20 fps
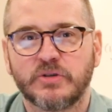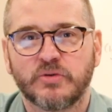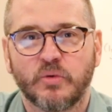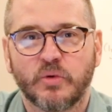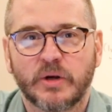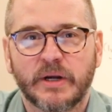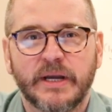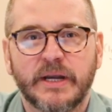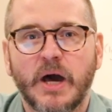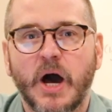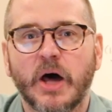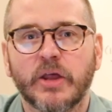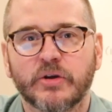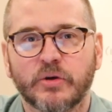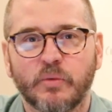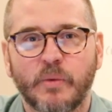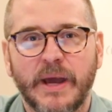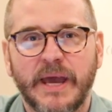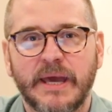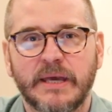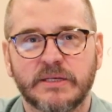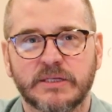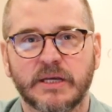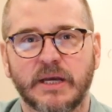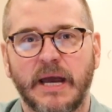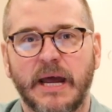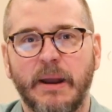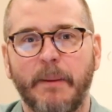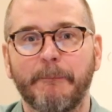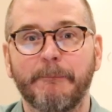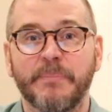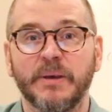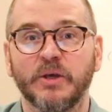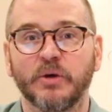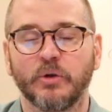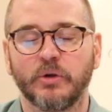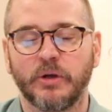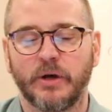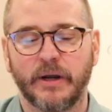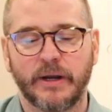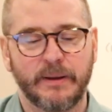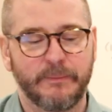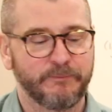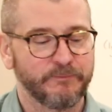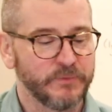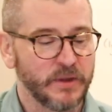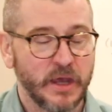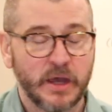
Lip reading: or in other ways to kind of build on it.